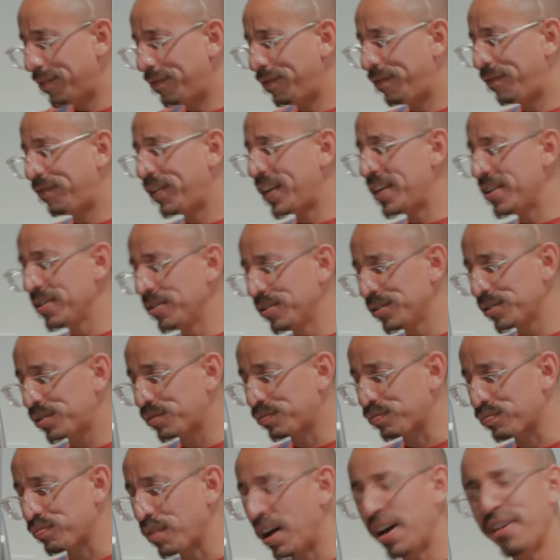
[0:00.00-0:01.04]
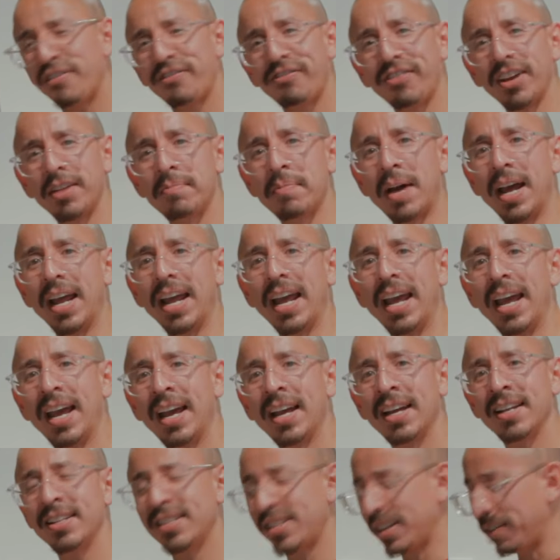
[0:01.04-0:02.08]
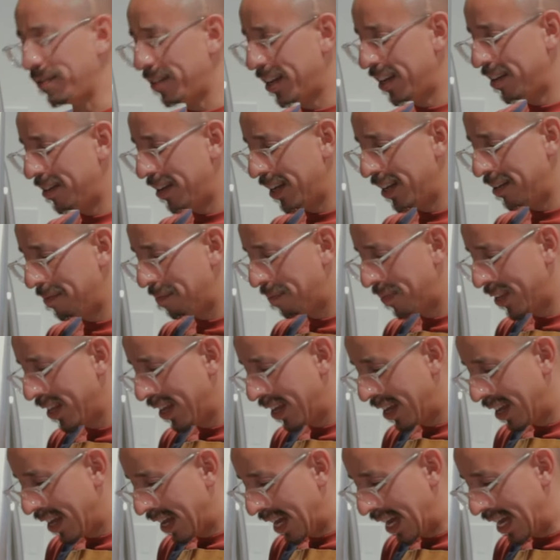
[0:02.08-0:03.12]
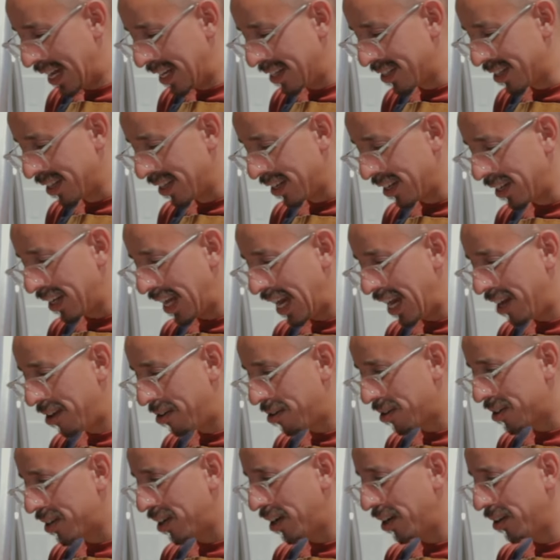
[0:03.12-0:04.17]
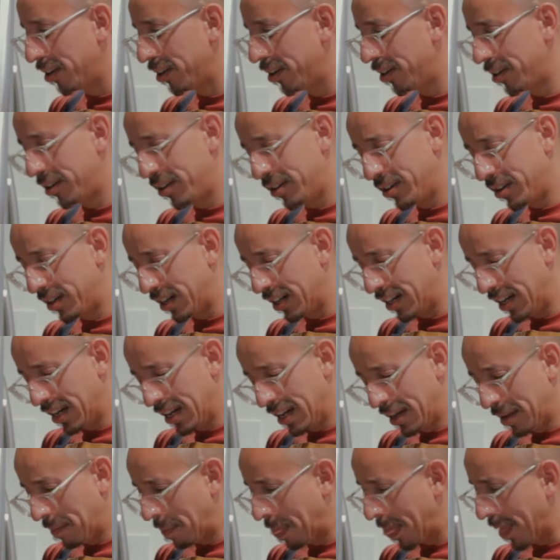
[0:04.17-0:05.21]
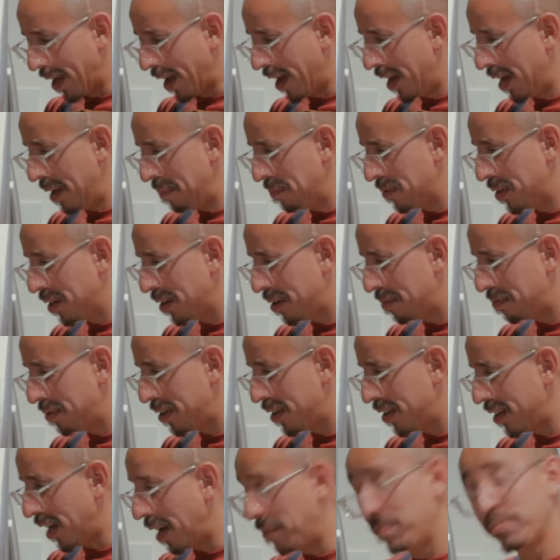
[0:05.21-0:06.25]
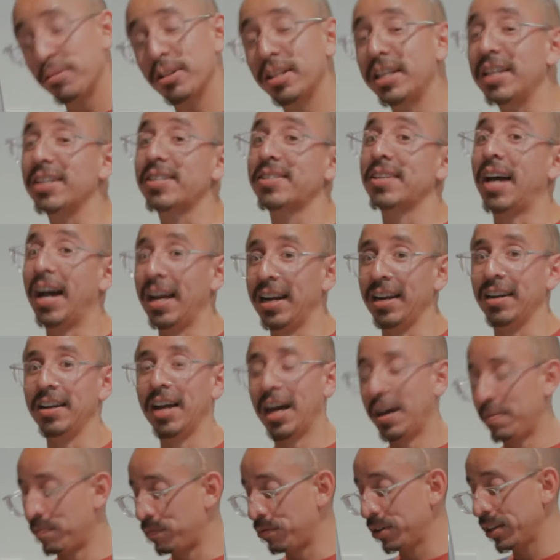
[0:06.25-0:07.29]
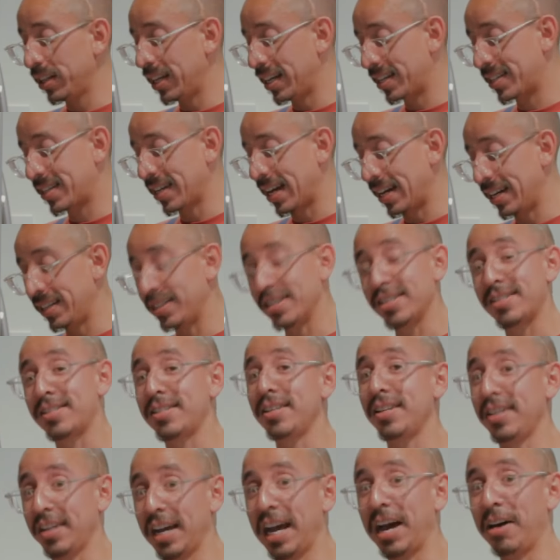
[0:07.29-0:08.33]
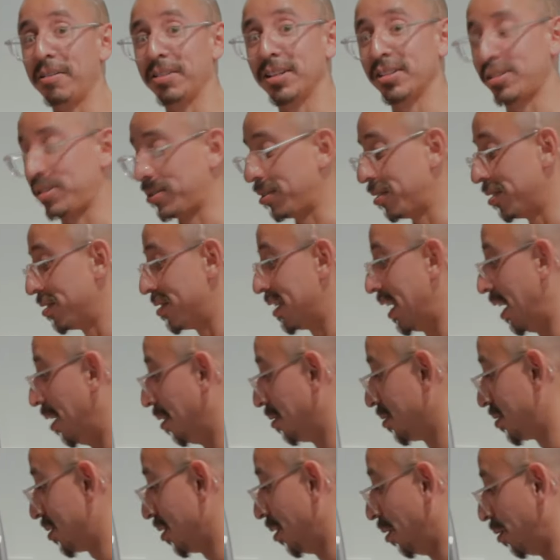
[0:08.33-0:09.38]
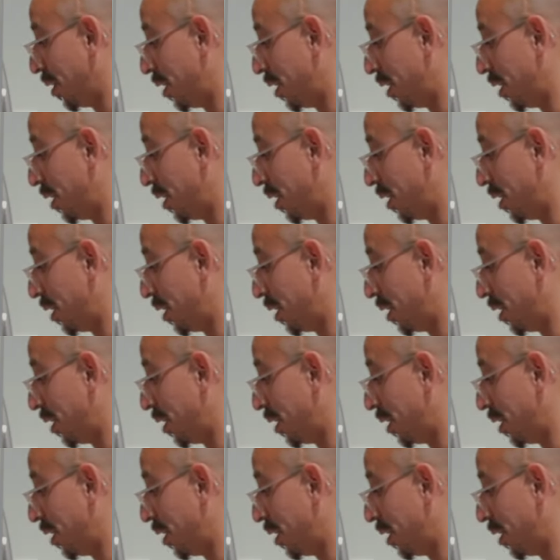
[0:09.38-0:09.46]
feels rough in my hands. It has a lighter color. I'm really excited. I'm really excited to see how this turns out. So